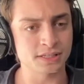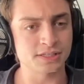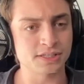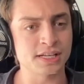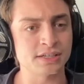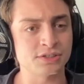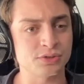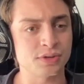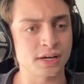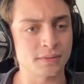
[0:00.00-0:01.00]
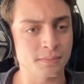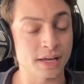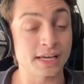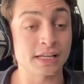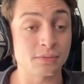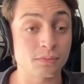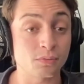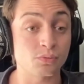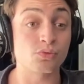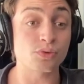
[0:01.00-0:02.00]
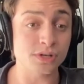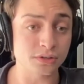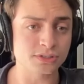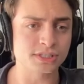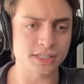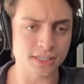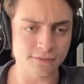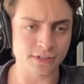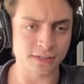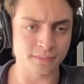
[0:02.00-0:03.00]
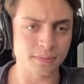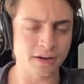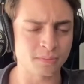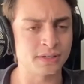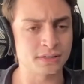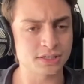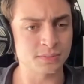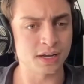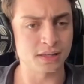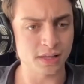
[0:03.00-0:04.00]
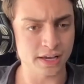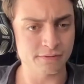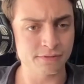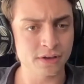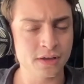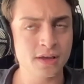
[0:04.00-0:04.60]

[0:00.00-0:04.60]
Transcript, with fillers: These things do not make any real significant betterment to my life.